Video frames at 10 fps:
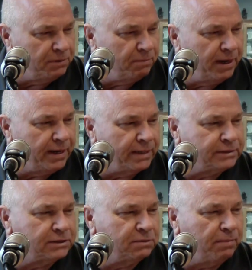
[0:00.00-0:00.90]
me and
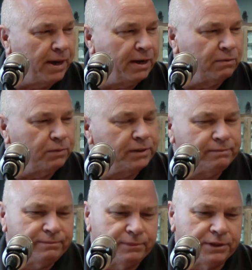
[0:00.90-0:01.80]
ask us about it, and we
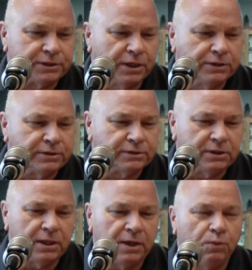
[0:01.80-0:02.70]
discussed and
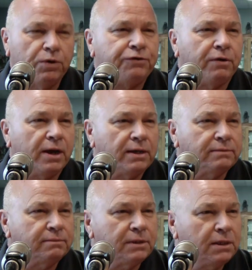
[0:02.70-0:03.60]
said, hey, we'll try it.
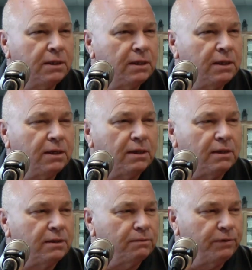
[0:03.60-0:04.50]
And
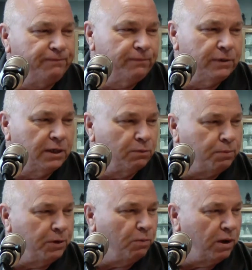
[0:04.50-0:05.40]
we've done
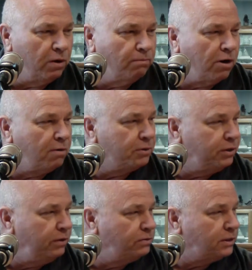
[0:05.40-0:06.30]
pretty well on
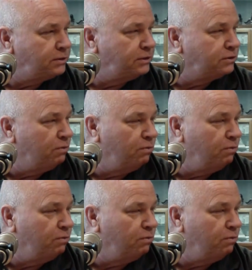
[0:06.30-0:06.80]
barbecues. I said, so